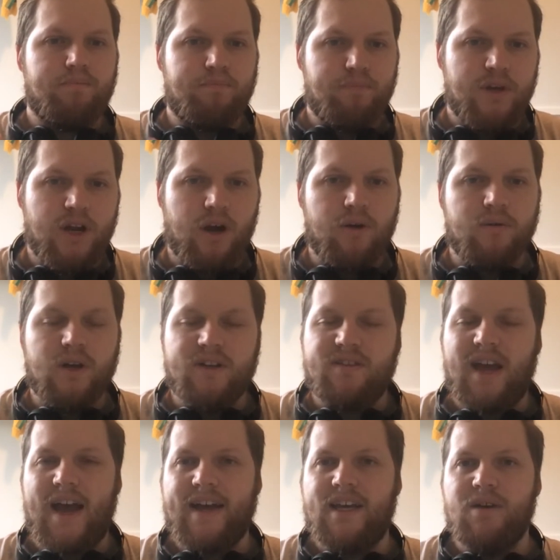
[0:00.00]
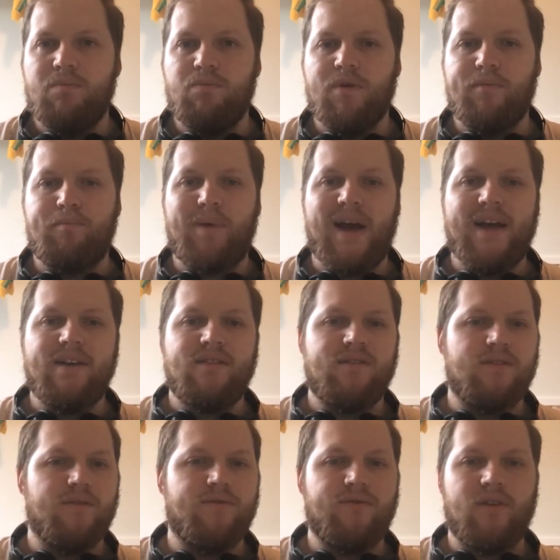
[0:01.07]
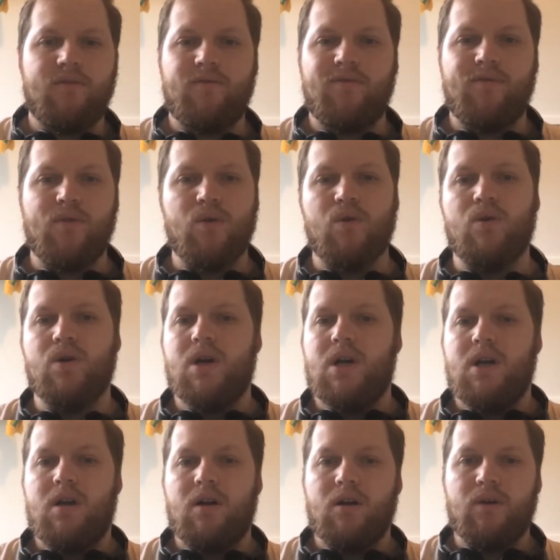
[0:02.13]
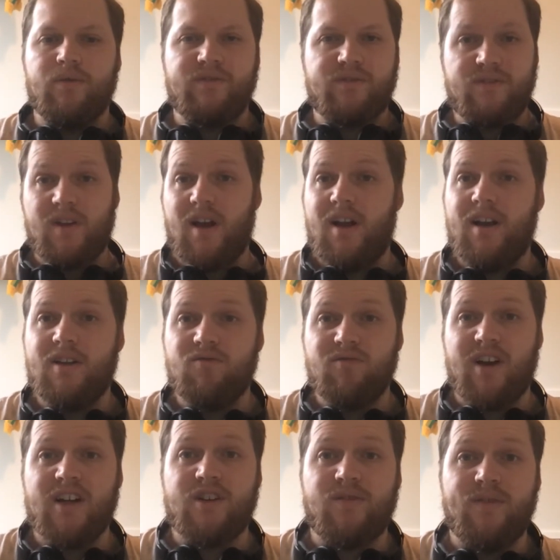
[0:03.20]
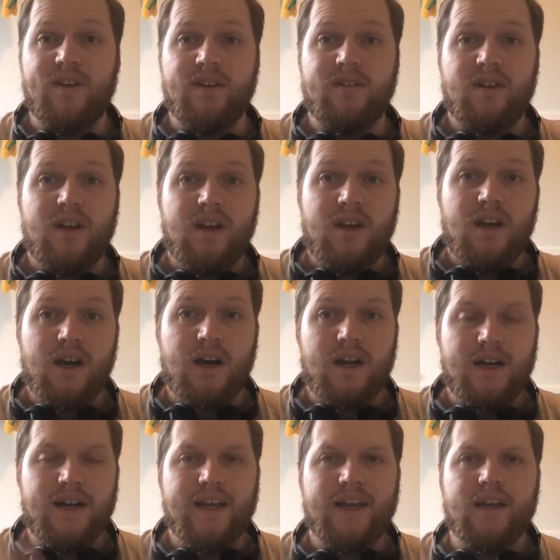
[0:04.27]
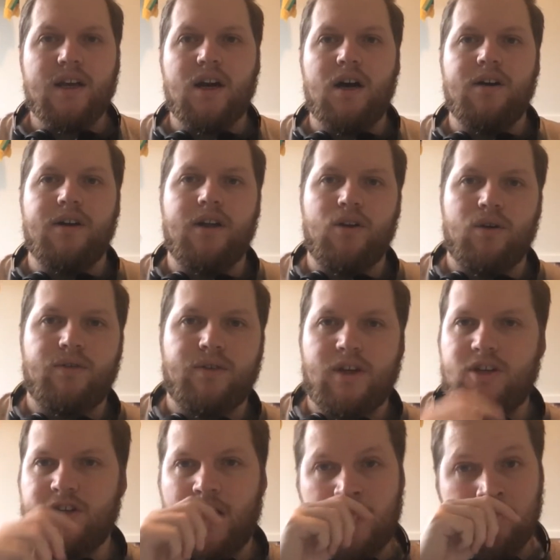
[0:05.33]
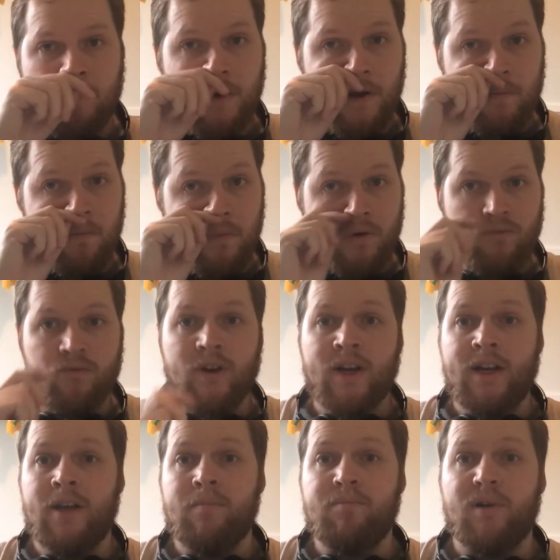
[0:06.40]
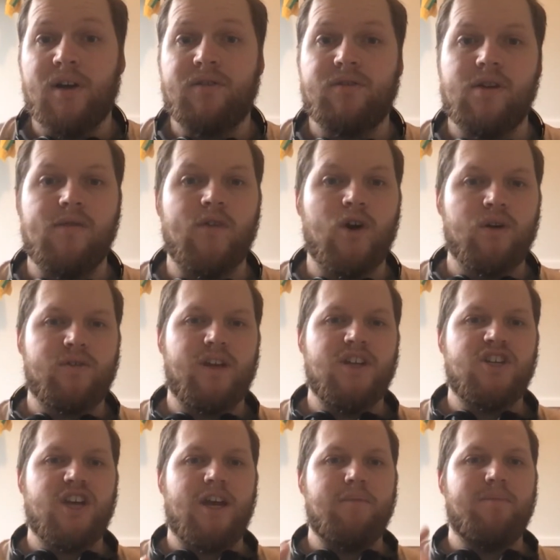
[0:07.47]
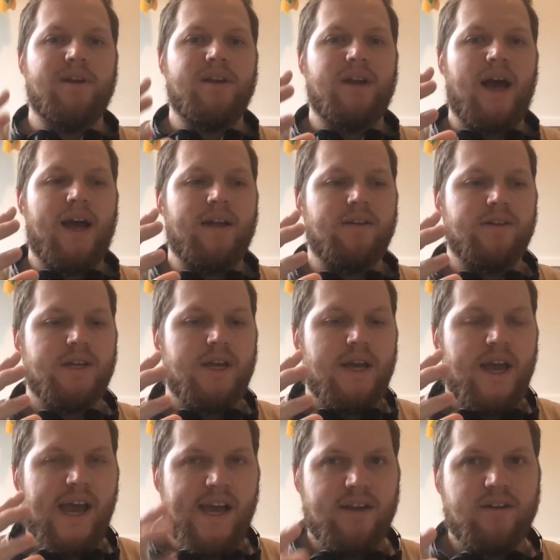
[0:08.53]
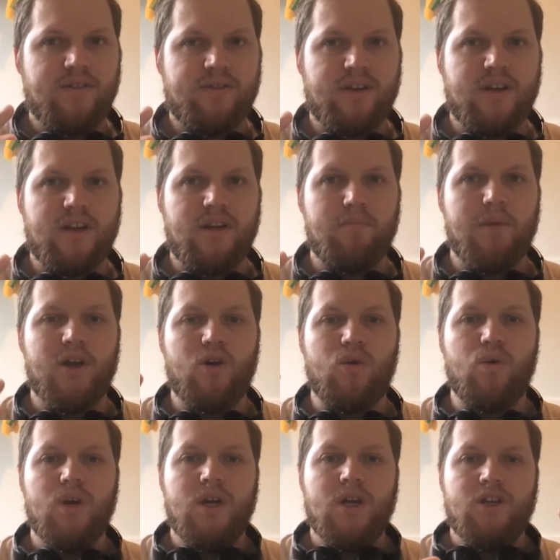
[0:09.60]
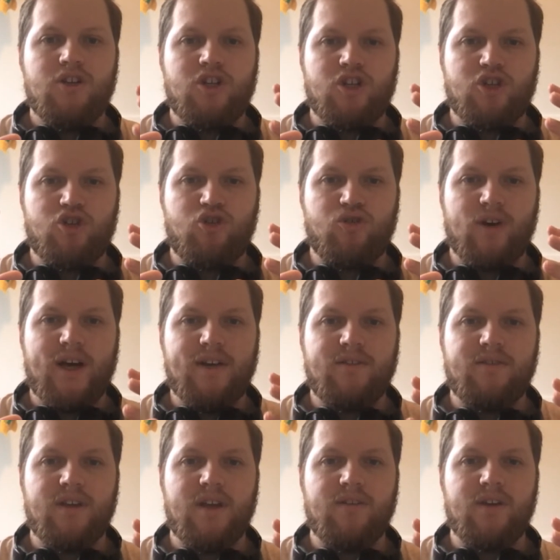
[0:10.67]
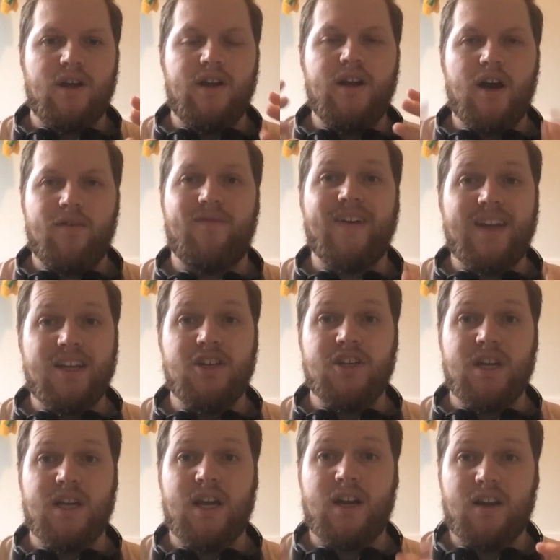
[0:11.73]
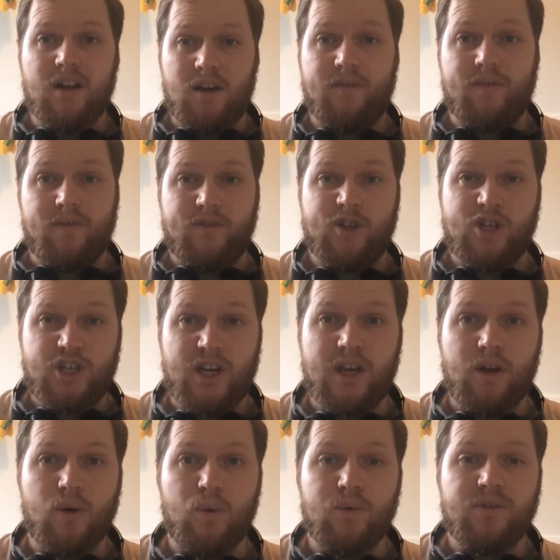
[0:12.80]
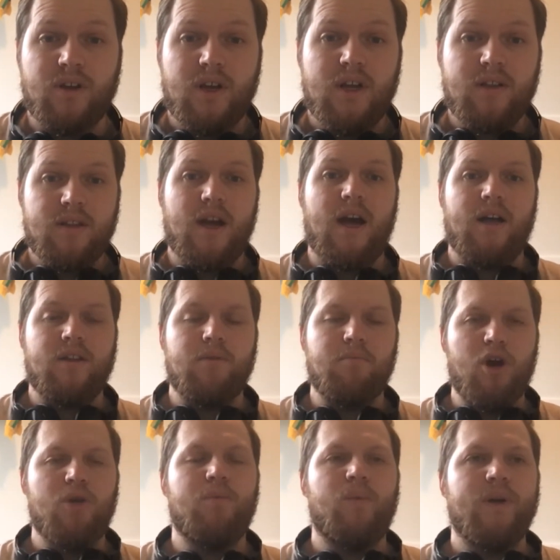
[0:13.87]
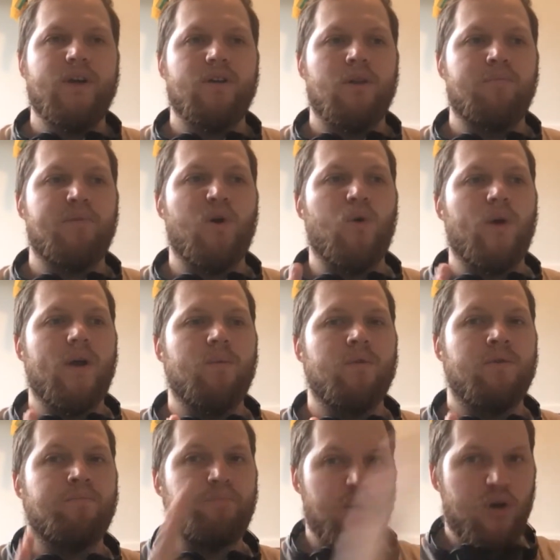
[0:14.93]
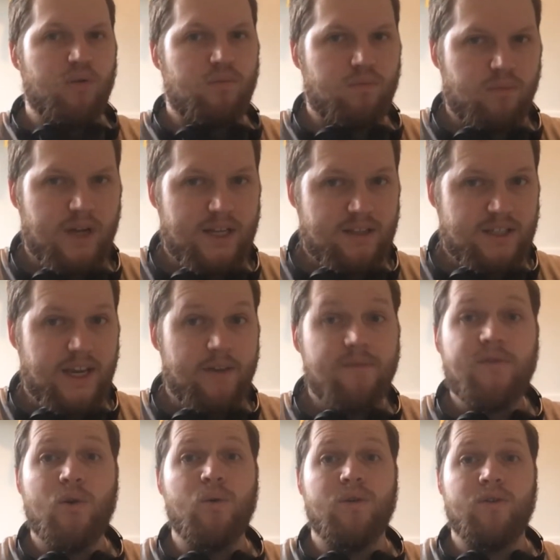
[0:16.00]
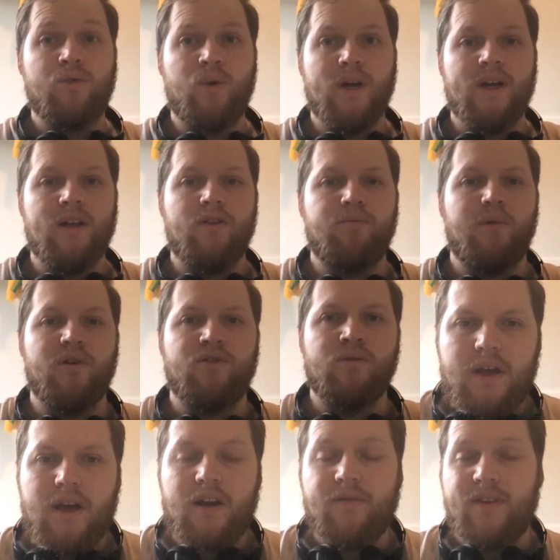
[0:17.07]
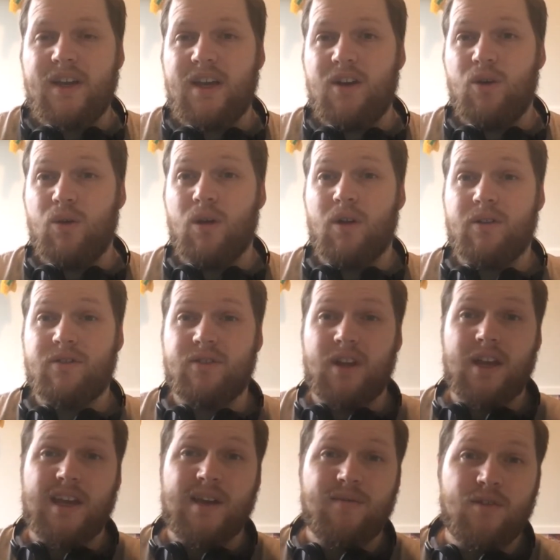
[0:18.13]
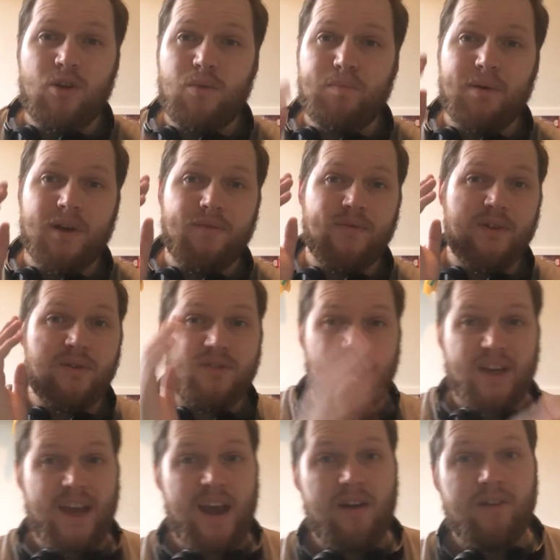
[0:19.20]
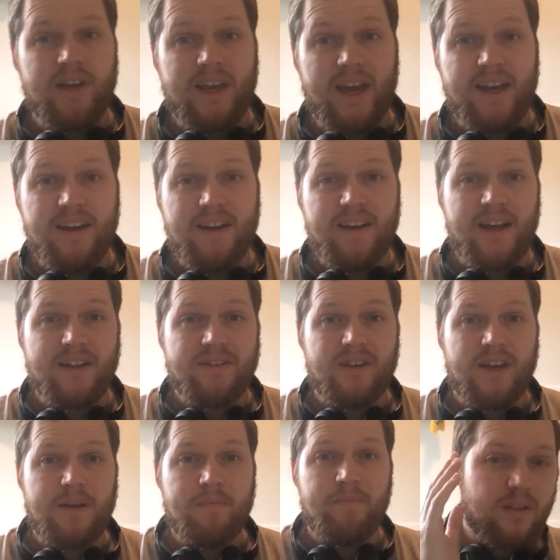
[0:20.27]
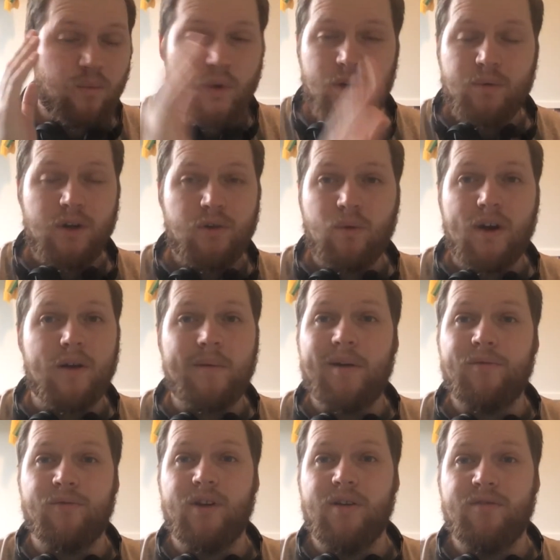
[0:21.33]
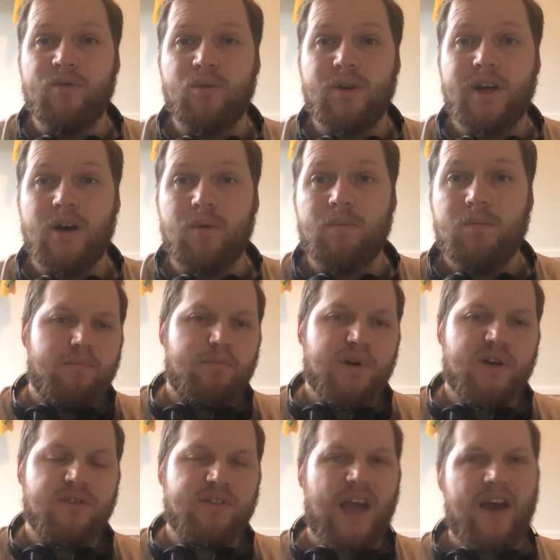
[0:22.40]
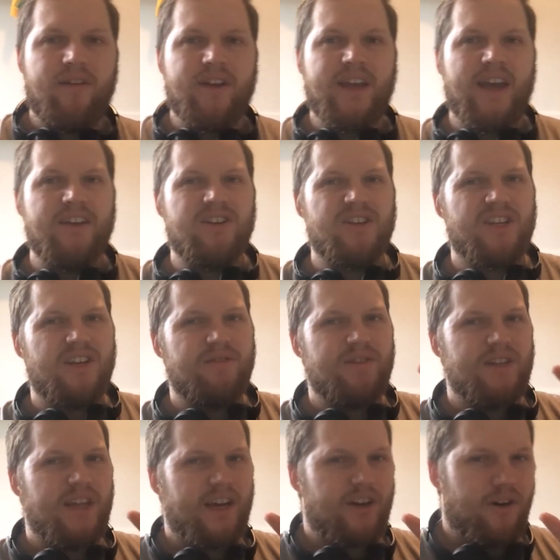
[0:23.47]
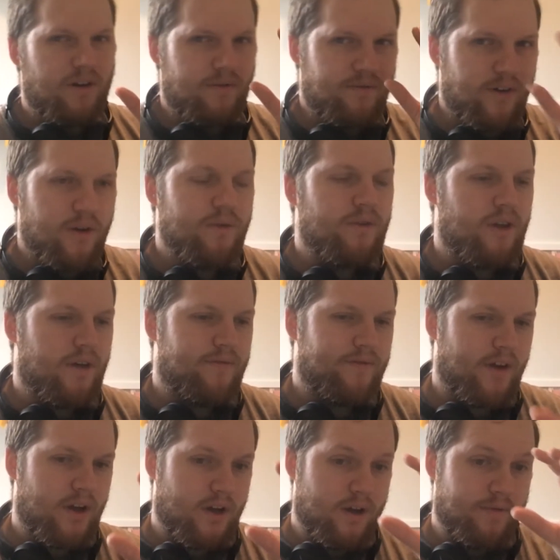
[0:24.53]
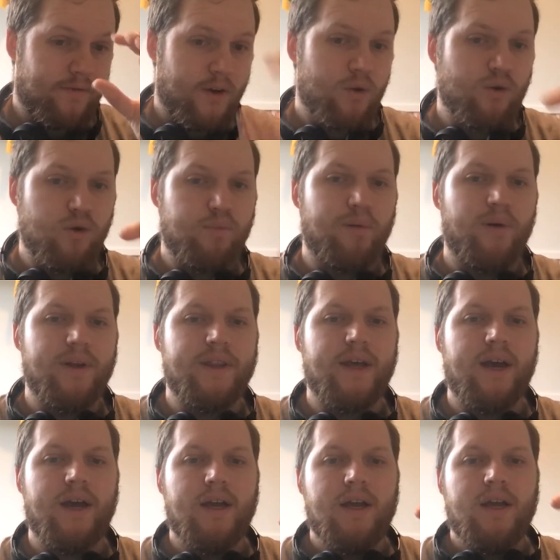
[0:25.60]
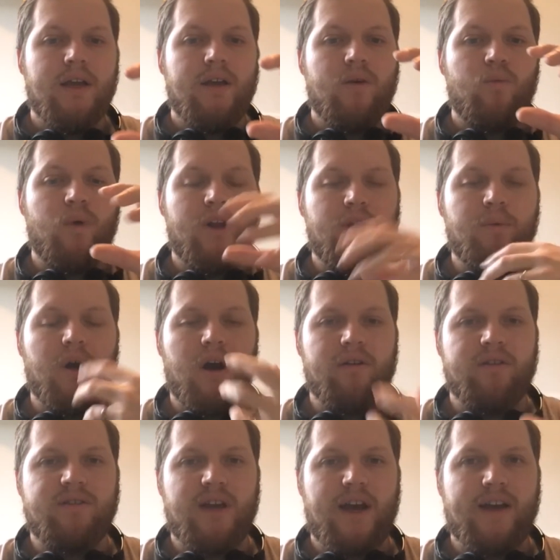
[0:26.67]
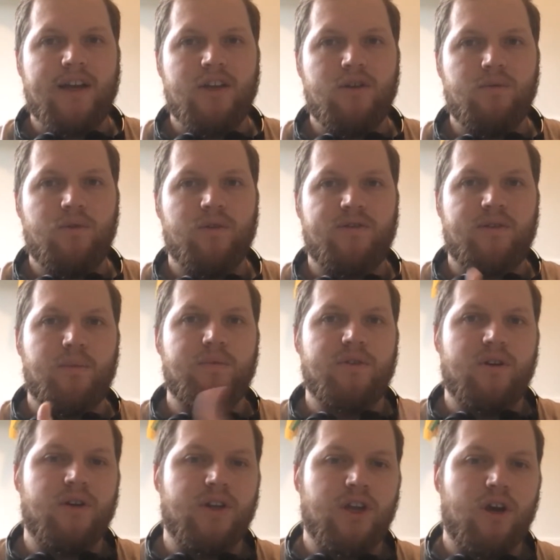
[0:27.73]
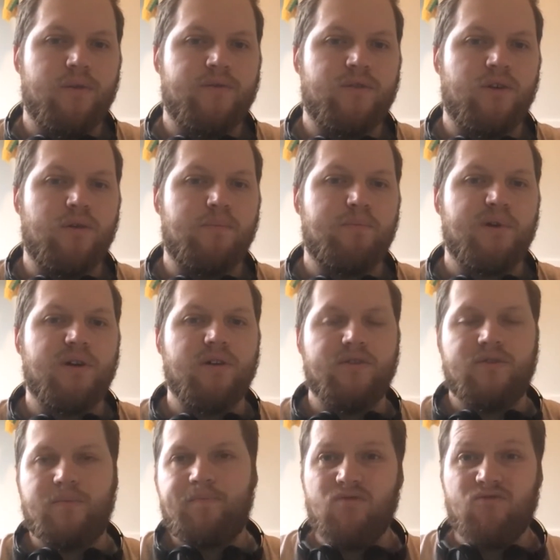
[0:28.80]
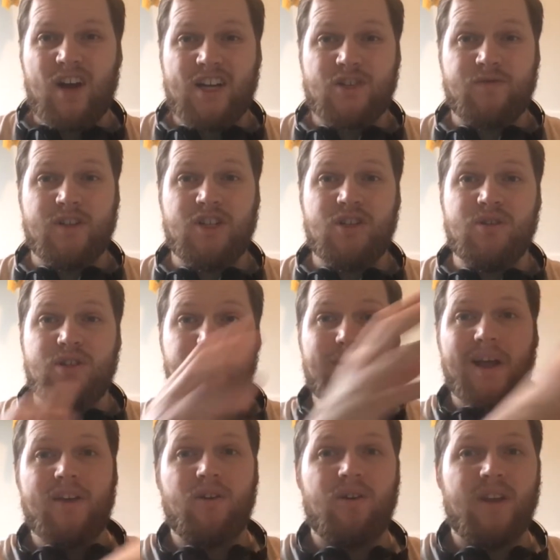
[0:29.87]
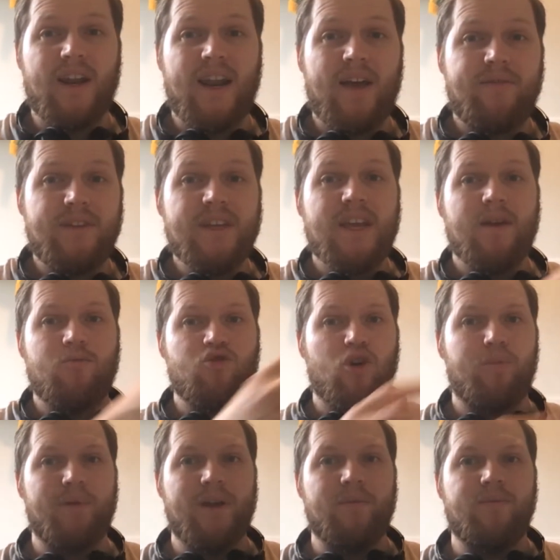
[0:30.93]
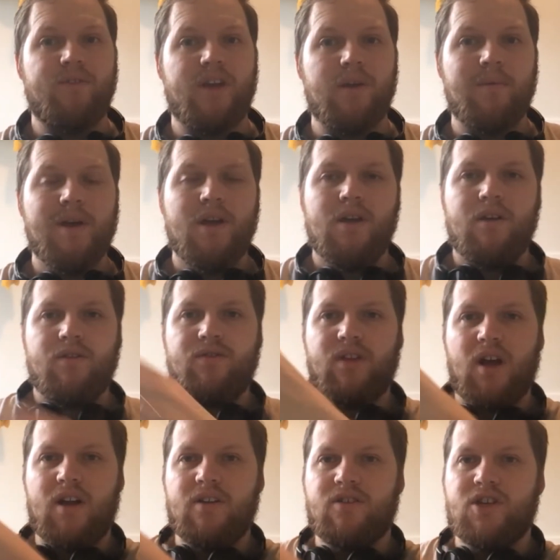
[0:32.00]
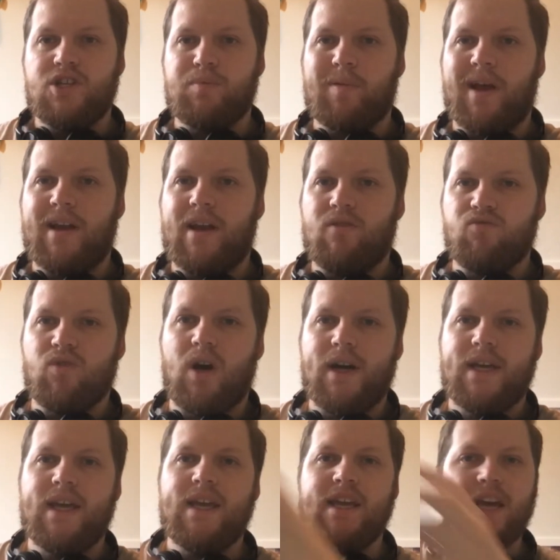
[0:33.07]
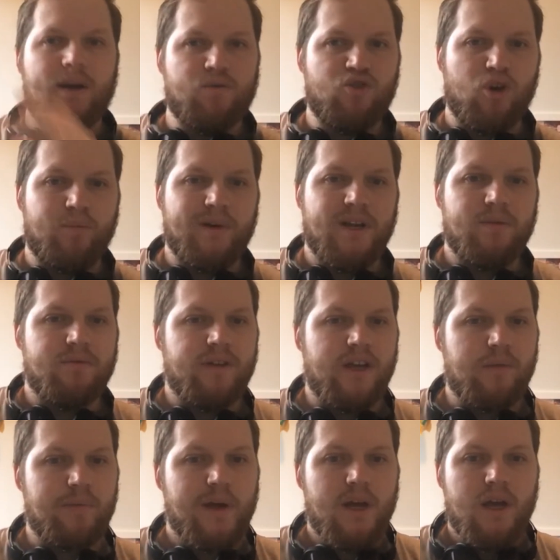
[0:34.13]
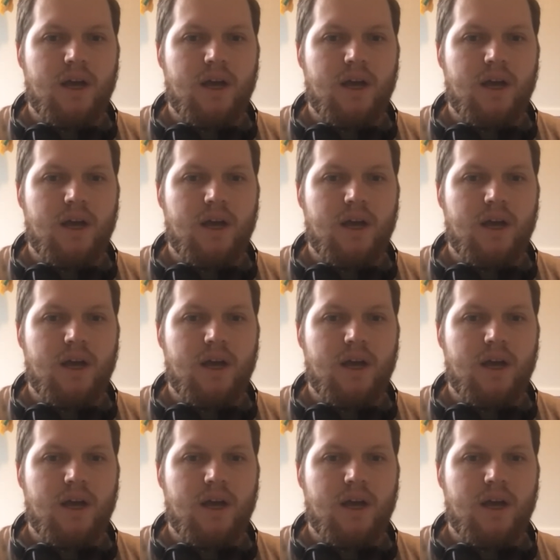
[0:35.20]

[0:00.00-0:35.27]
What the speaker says: you know, attacking with pace. The front 4 of Sterling, Rashford, Lingard and Oxlade-Chamberlain were really impressive. Oxlade-Chamberlain and Henderson in the middle just created enough energy and enough of a shield that the moment we got the ball, it was boom, let's get forward as quickly as possible. And I think, in all honesty, if you stick Harry Kane in that team, we would have won about 3 or 4-0, because Harry Kane just gives you that kind of focal point that when you are attacking, you've got someone to kind of go to. Because Rashford's used to playing on the left, he kept dropping him deep. Sterling's used to playing out right, he kept dropping him deep.